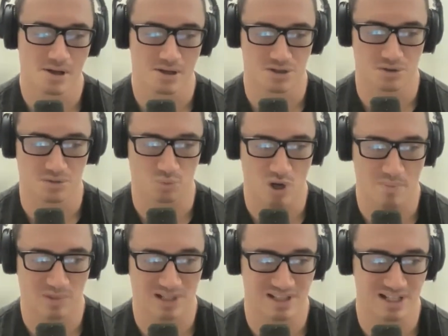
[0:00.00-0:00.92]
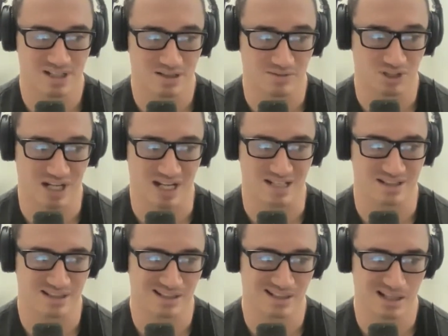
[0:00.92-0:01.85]
So weaponization of
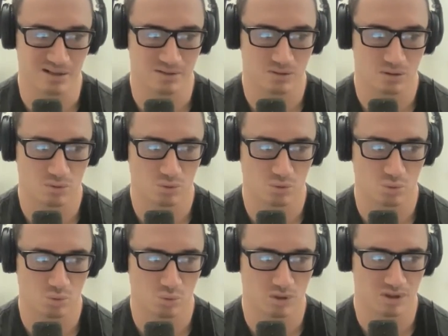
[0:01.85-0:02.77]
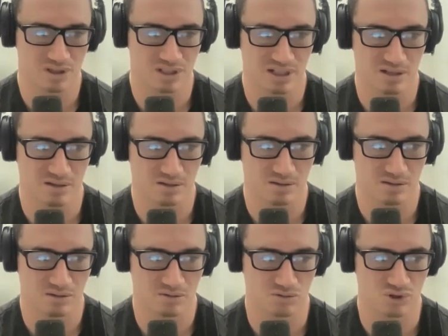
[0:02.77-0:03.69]
chastity then, what does it
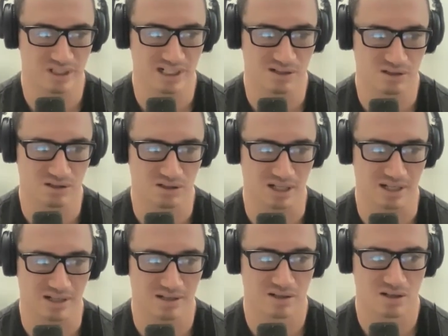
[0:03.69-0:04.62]
really look like?